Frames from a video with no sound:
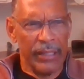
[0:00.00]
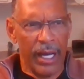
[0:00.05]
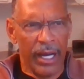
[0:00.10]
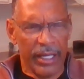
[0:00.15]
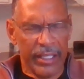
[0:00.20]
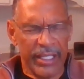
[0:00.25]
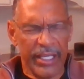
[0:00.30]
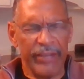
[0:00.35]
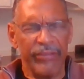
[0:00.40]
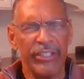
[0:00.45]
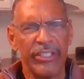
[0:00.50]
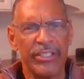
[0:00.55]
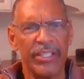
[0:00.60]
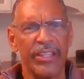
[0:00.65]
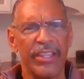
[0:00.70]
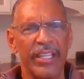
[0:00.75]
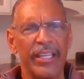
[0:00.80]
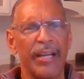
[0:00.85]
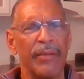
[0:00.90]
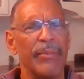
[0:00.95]
given to
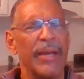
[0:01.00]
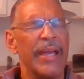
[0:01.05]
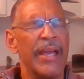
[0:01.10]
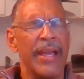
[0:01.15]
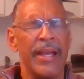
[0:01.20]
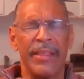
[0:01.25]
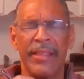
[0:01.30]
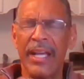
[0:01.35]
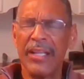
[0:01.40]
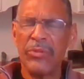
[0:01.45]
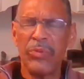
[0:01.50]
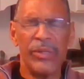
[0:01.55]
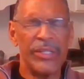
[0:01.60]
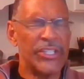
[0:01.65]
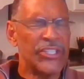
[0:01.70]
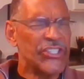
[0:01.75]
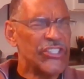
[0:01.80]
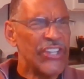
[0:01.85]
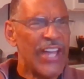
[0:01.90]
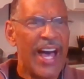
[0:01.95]
them, and that's what a
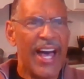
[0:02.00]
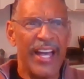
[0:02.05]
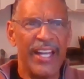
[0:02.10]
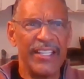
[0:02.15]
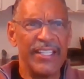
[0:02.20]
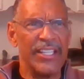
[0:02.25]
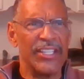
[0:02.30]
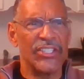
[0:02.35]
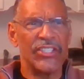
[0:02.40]
sign is.